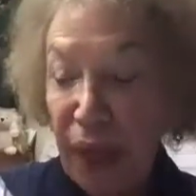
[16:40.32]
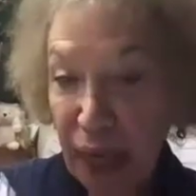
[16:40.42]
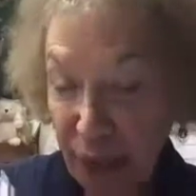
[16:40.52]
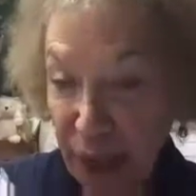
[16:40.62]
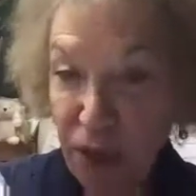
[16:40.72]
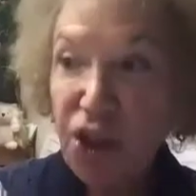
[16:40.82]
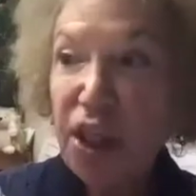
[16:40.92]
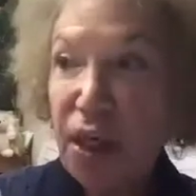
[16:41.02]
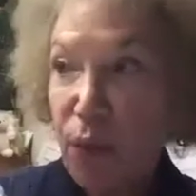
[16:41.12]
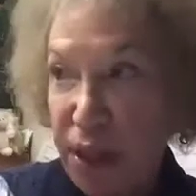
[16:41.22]
And then
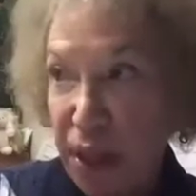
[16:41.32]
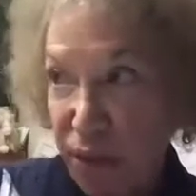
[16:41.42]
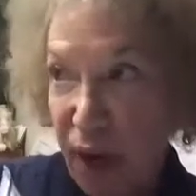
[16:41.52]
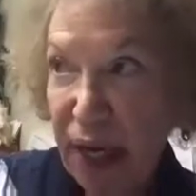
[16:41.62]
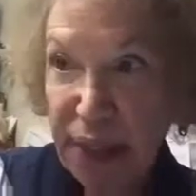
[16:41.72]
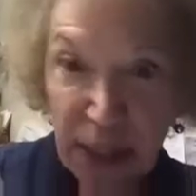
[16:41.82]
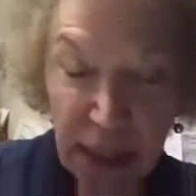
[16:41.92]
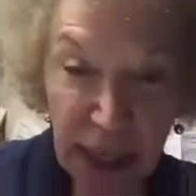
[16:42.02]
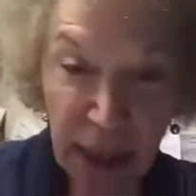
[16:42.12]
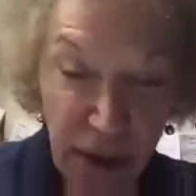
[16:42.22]
she was advised to
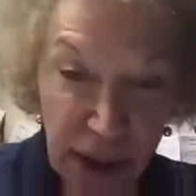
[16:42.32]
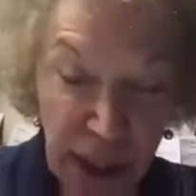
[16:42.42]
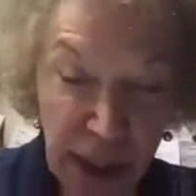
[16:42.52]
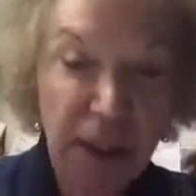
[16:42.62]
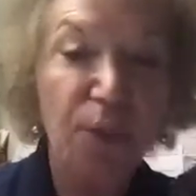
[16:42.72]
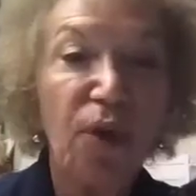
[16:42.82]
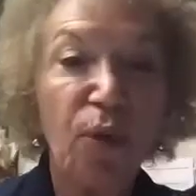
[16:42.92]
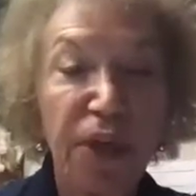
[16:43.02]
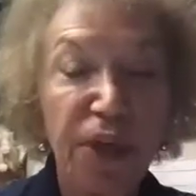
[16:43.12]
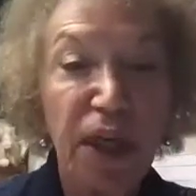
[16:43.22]
take her son somewhere
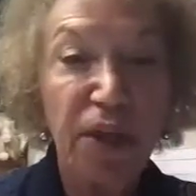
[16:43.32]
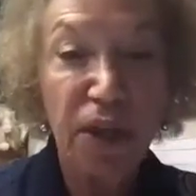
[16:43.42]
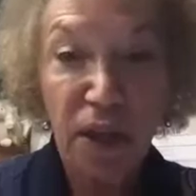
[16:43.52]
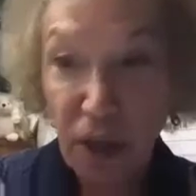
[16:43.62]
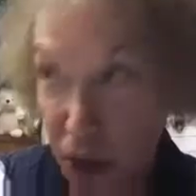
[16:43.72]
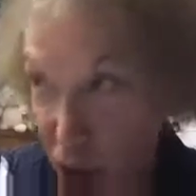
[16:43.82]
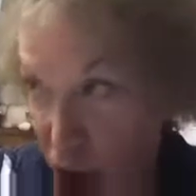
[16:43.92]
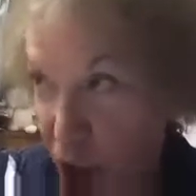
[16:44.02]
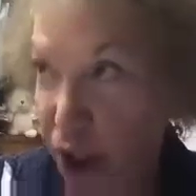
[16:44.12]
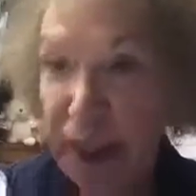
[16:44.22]
where
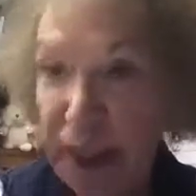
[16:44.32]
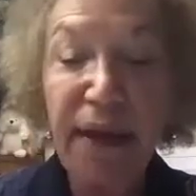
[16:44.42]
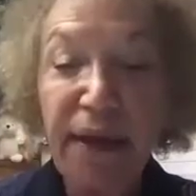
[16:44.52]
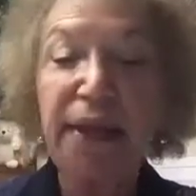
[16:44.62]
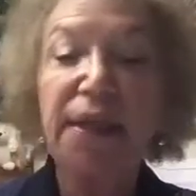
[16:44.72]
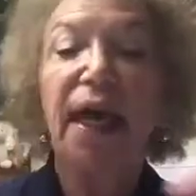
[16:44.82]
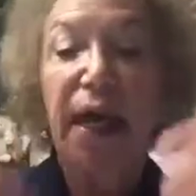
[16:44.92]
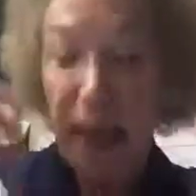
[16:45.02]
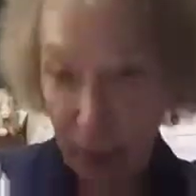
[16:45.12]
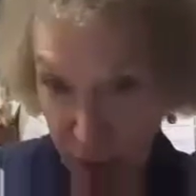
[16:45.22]
she could get this.
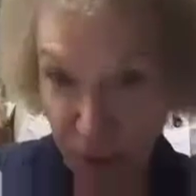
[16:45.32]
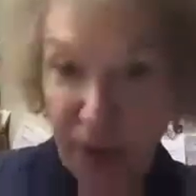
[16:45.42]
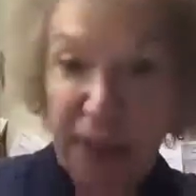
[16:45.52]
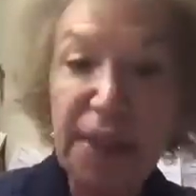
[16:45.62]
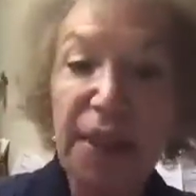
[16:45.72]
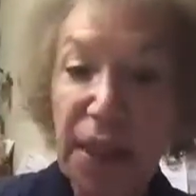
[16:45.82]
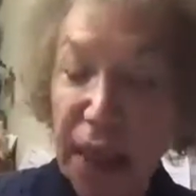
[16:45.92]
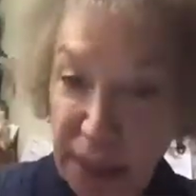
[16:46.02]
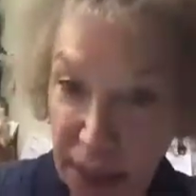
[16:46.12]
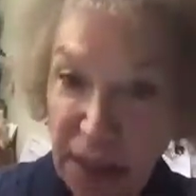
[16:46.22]
Fixed his
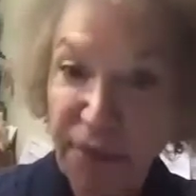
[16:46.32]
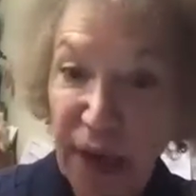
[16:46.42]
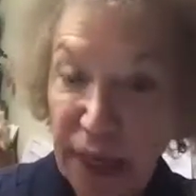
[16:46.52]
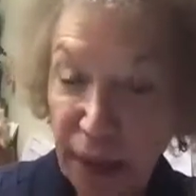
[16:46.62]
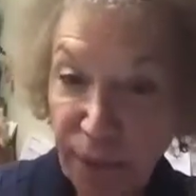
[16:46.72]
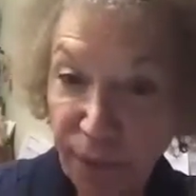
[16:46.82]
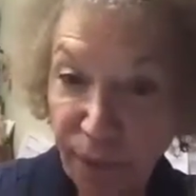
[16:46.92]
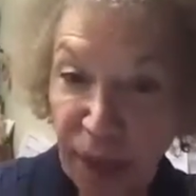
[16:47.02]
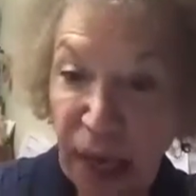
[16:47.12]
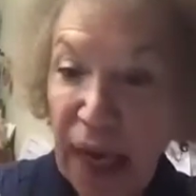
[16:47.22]
eyes, he's fine.
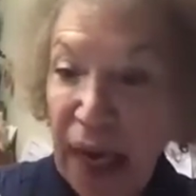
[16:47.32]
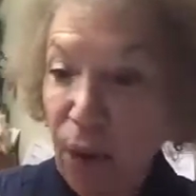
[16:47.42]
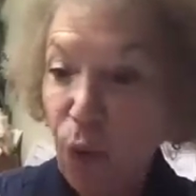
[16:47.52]
And